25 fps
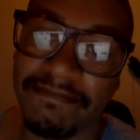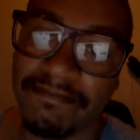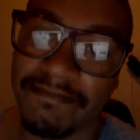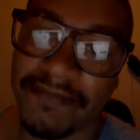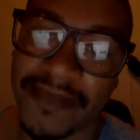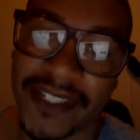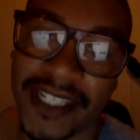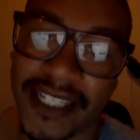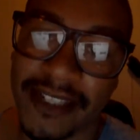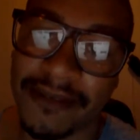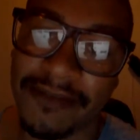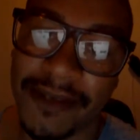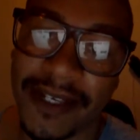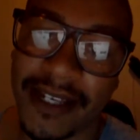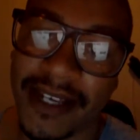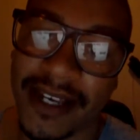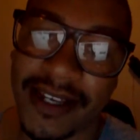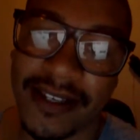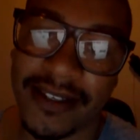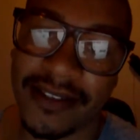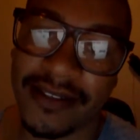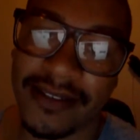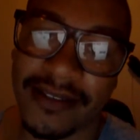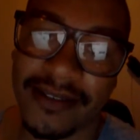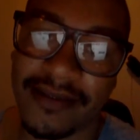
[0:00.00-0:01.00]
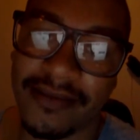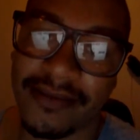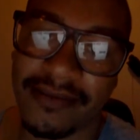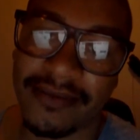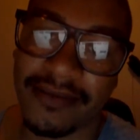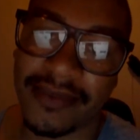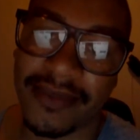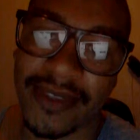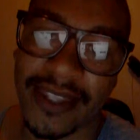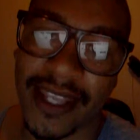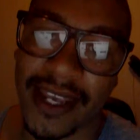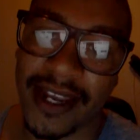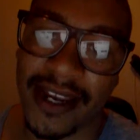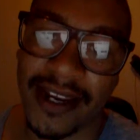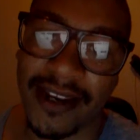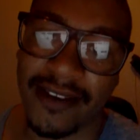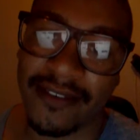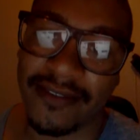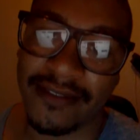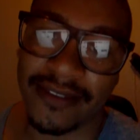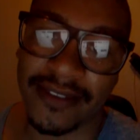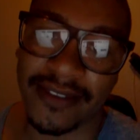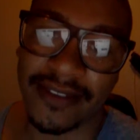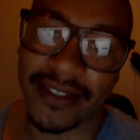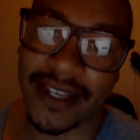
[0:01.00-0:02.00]
just because they
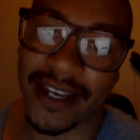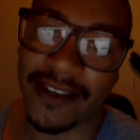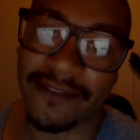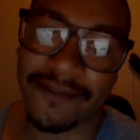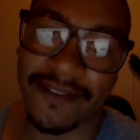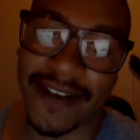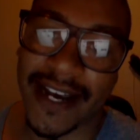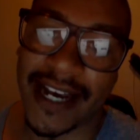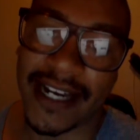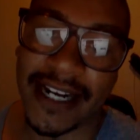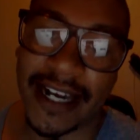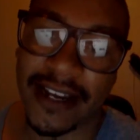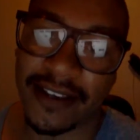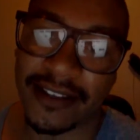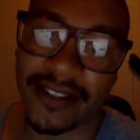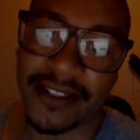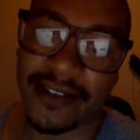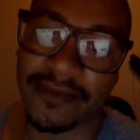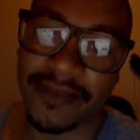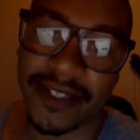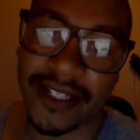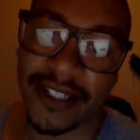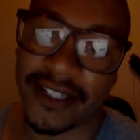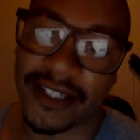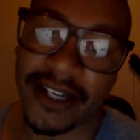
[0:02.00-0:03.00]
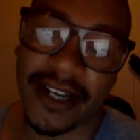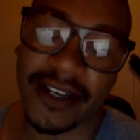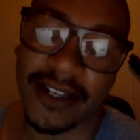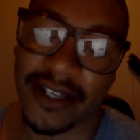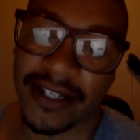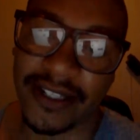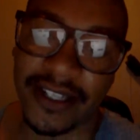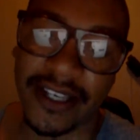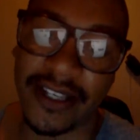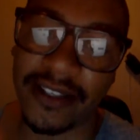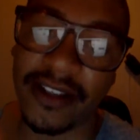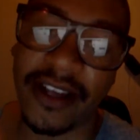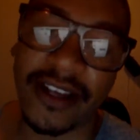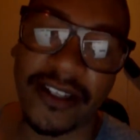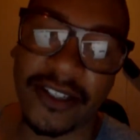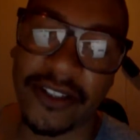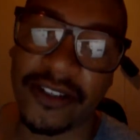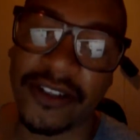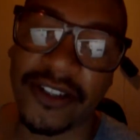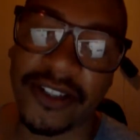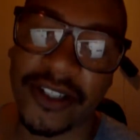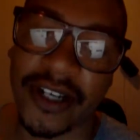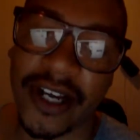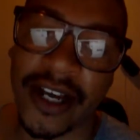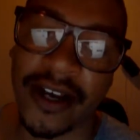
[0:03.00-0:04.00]
find out something shocking, they lost their
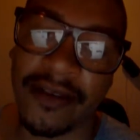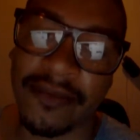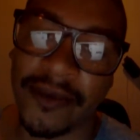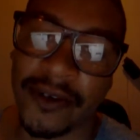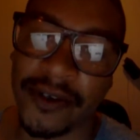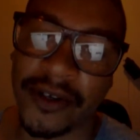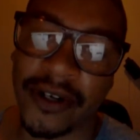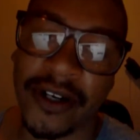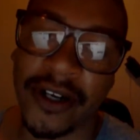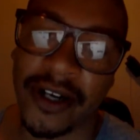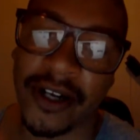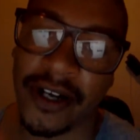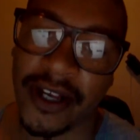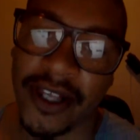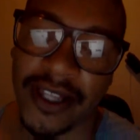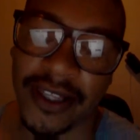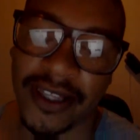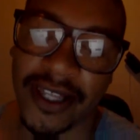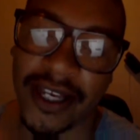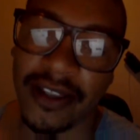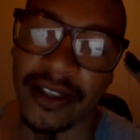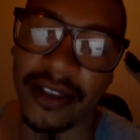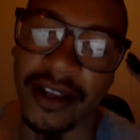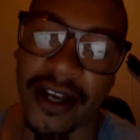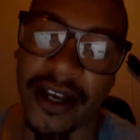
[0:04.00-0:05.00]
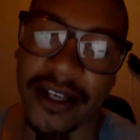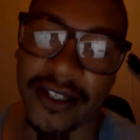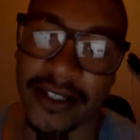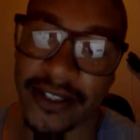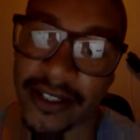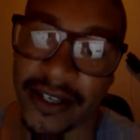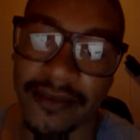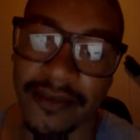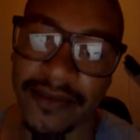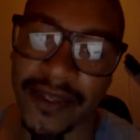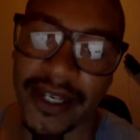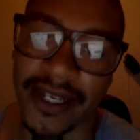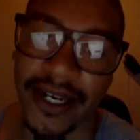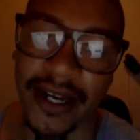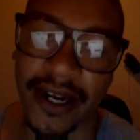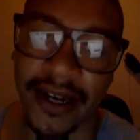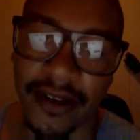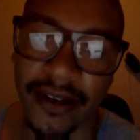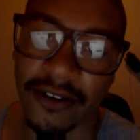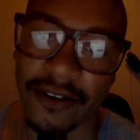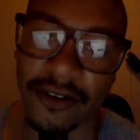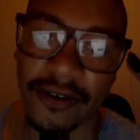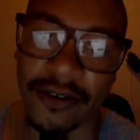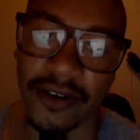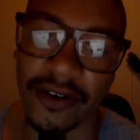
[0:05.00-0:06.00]
job, or they lost something,
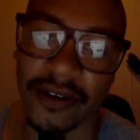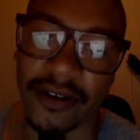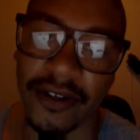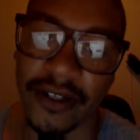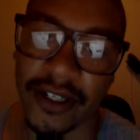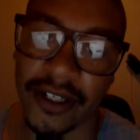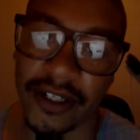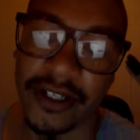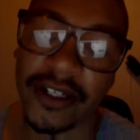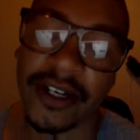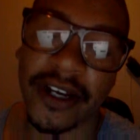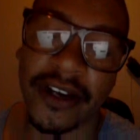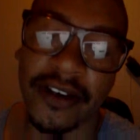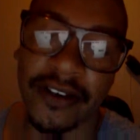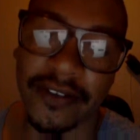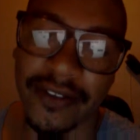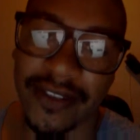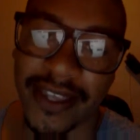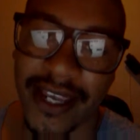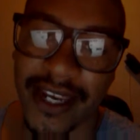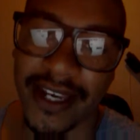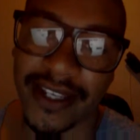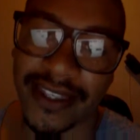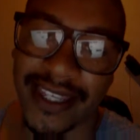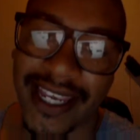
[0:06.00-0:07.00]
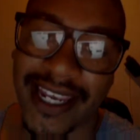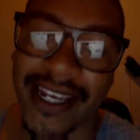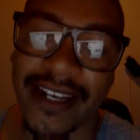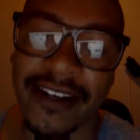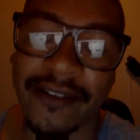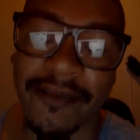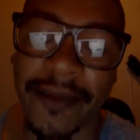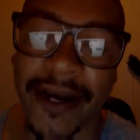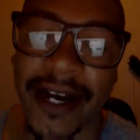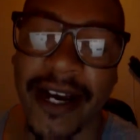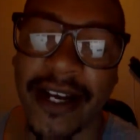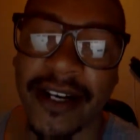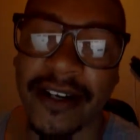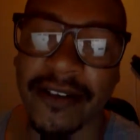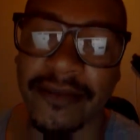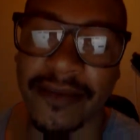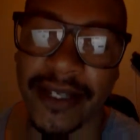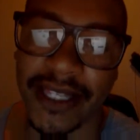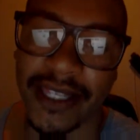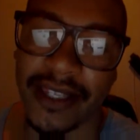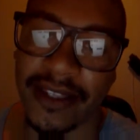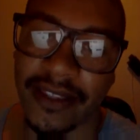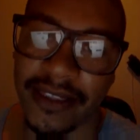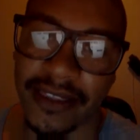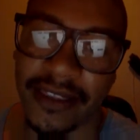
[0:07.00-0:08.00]
or they hit a bottom,
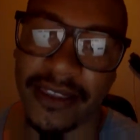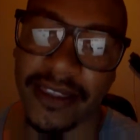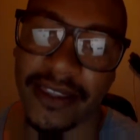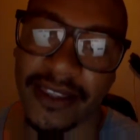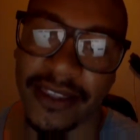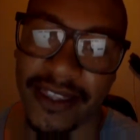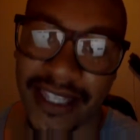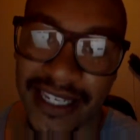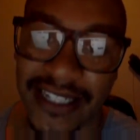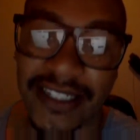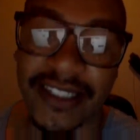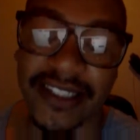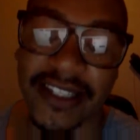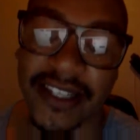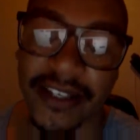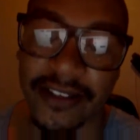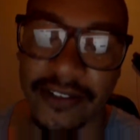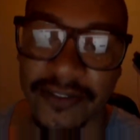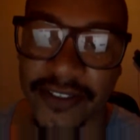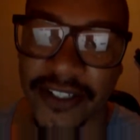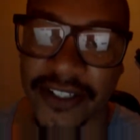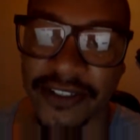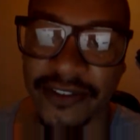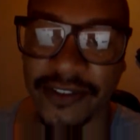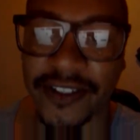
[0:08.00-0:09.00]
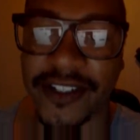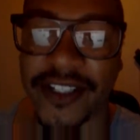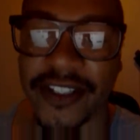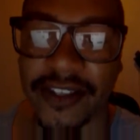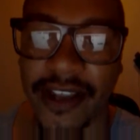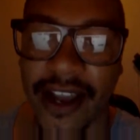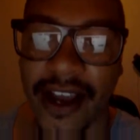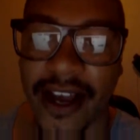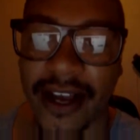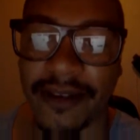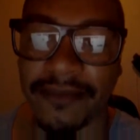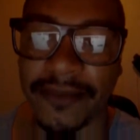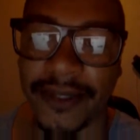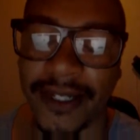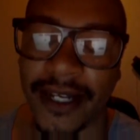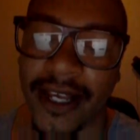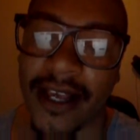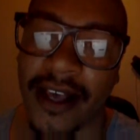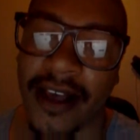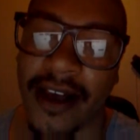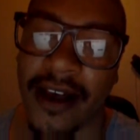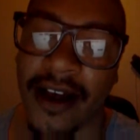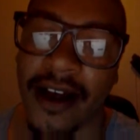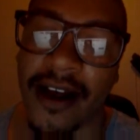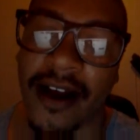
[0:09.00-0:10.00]
and then they just eventually stop.
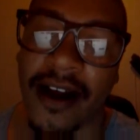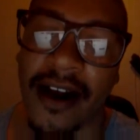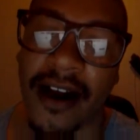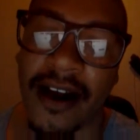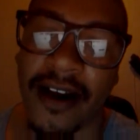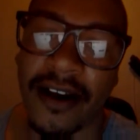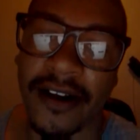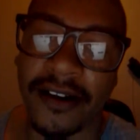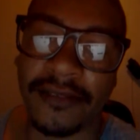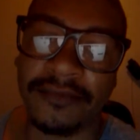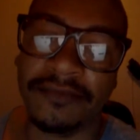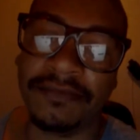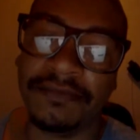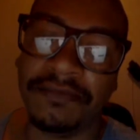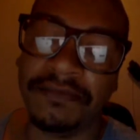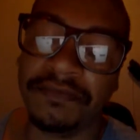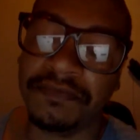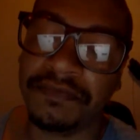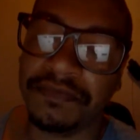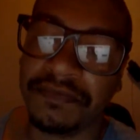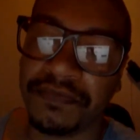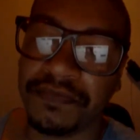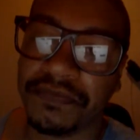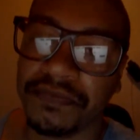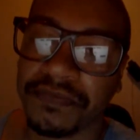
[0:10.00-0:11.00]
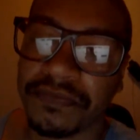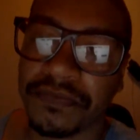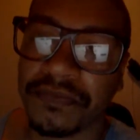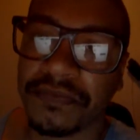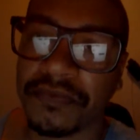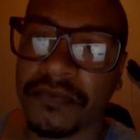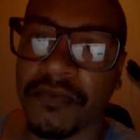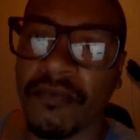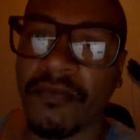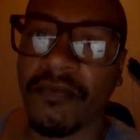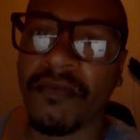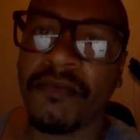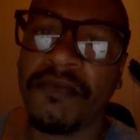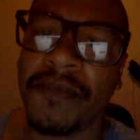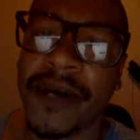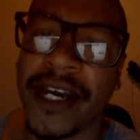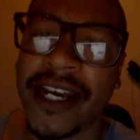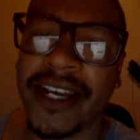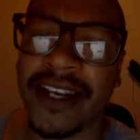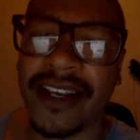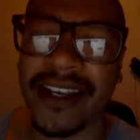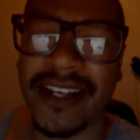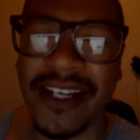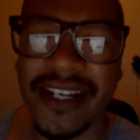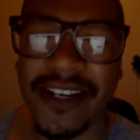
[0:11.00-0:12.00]
Um,
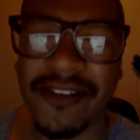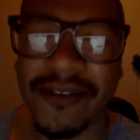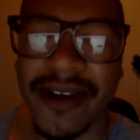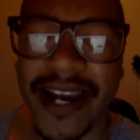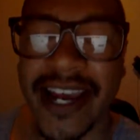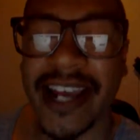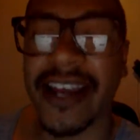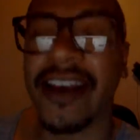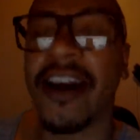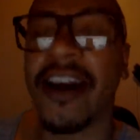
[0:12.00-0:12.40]
but anyway,